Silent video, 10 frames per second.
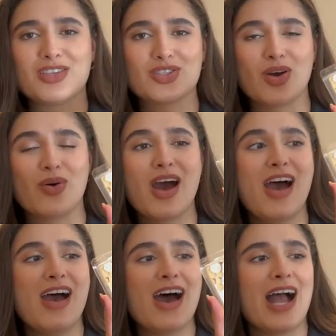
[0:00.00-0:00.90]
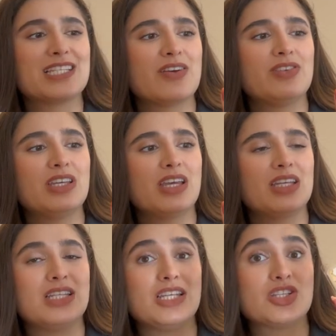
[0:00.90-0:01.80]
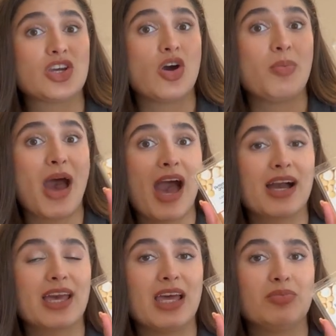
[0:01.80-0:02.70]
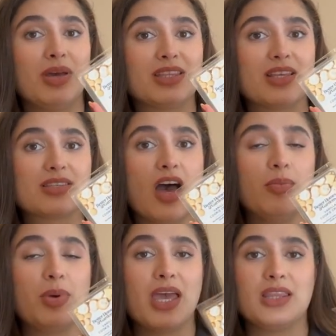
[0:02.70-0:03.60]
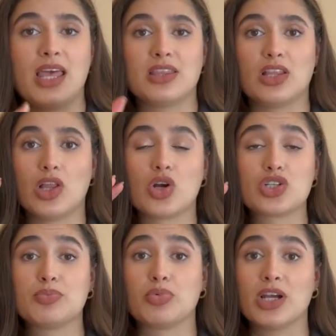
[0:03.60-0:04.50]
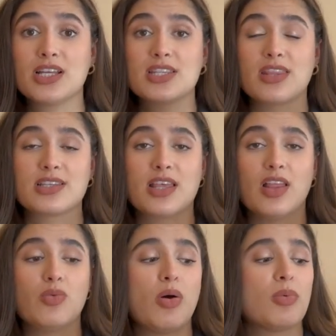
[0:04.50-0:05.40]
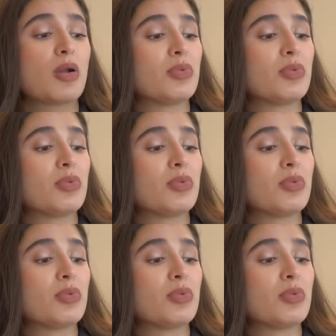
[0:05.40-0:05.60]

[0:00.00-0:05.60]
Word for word: So I definitely need to go back and pick this up in like the large bricks that they sell at Walmart,